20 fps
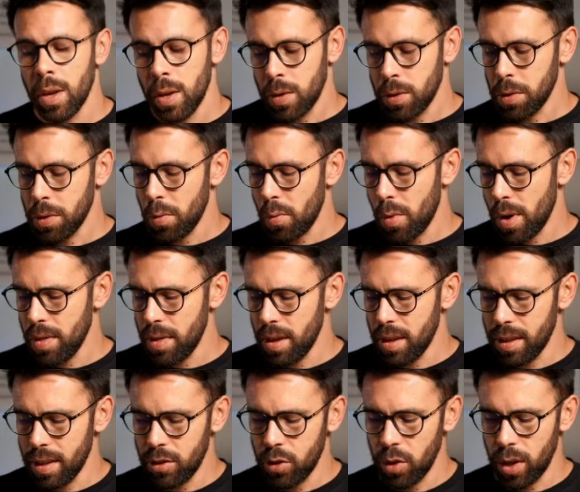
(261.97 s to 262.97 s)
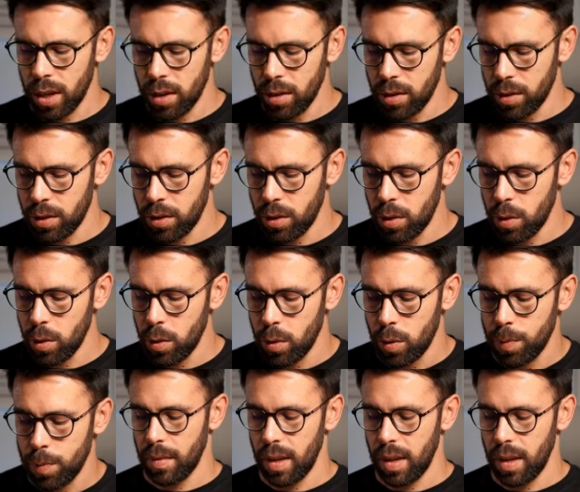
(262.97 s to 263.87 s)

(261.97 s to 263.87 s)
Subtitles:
So one thing that you can do,